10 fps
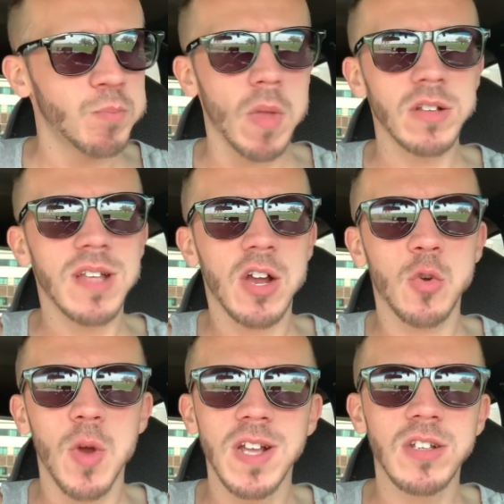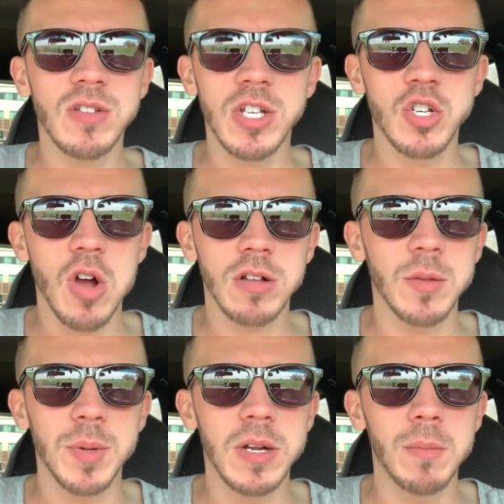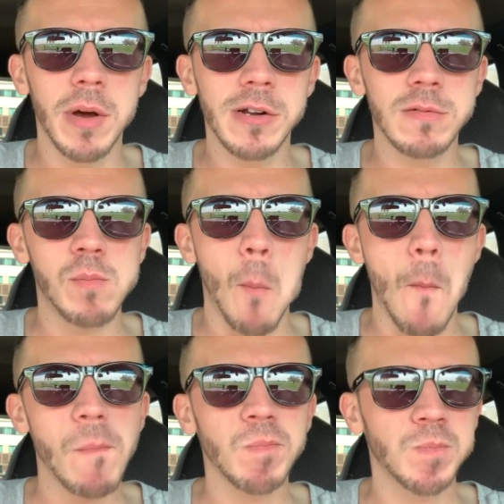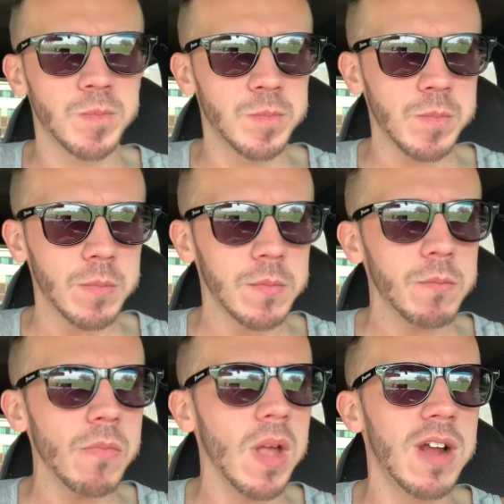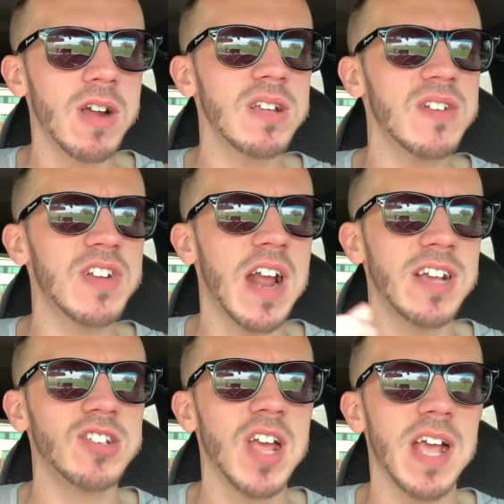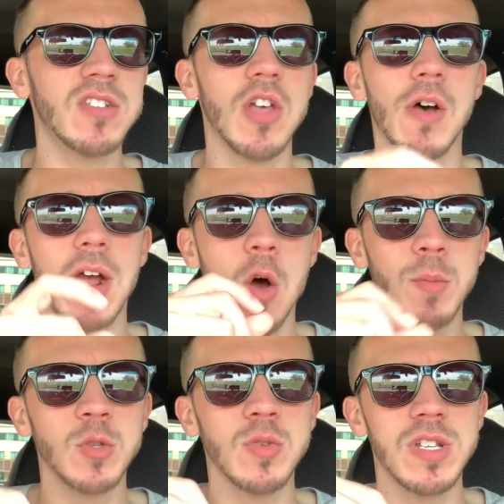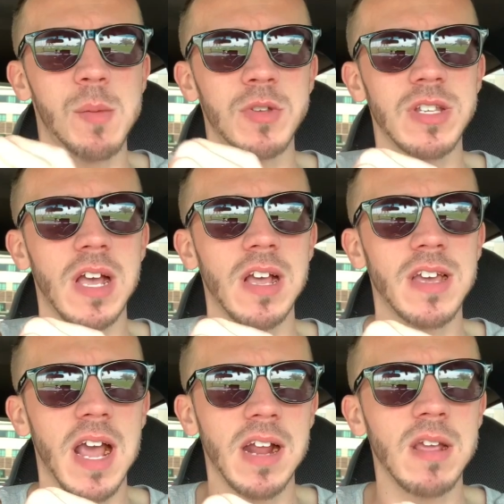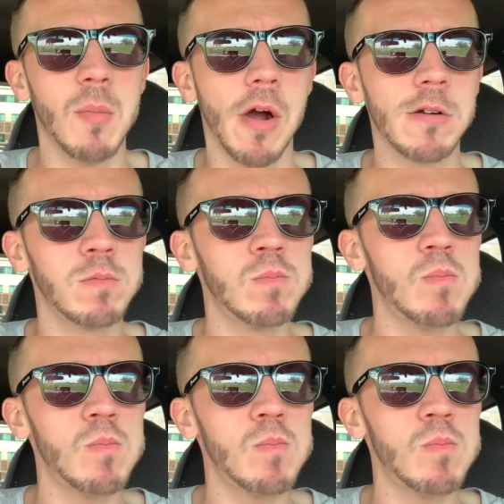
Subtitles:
It's not crazily chocolate peanut butter. It does have a nice taste though. It almost resembles like a candy bar.